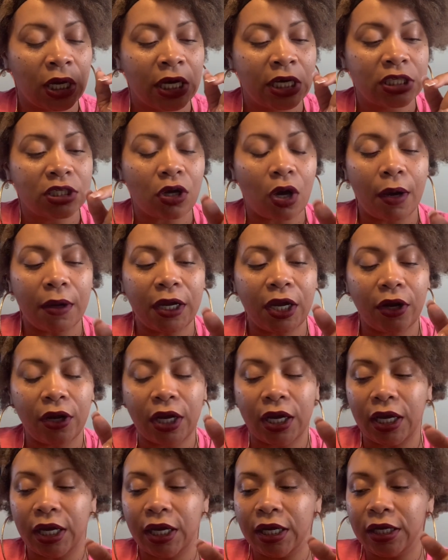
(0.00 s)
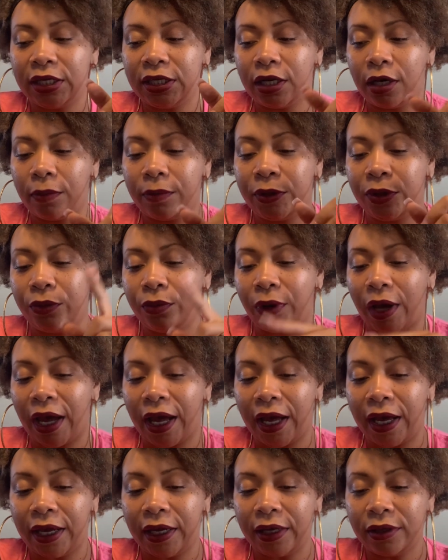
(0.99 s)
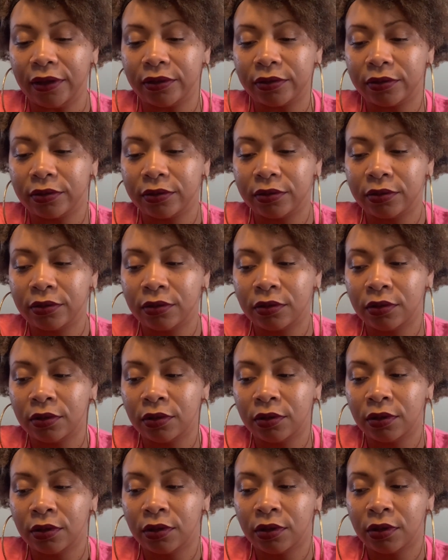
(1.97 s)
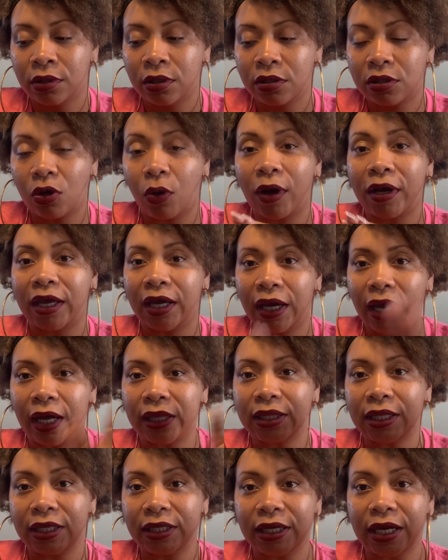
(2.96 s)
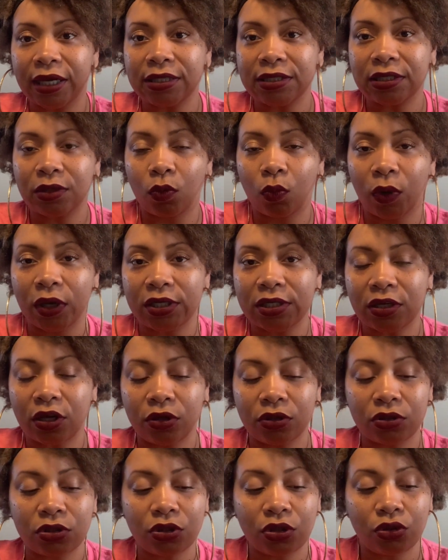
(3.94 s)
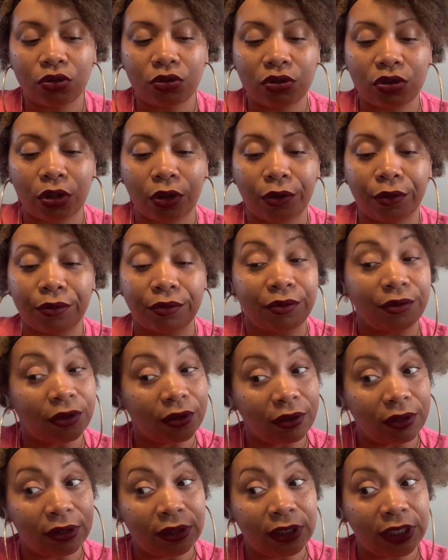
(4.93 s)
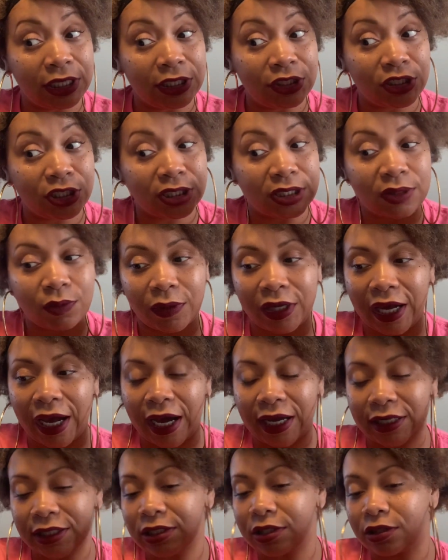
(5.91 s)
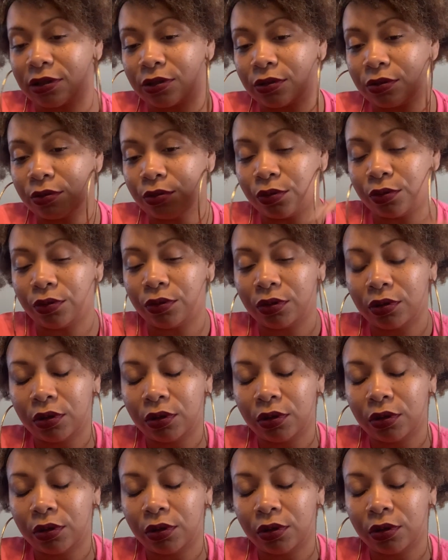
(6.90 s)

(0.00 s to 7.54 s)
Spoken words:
So I'm hearing NWA. So again, I think that's West Coast too. So ninjas with attitude.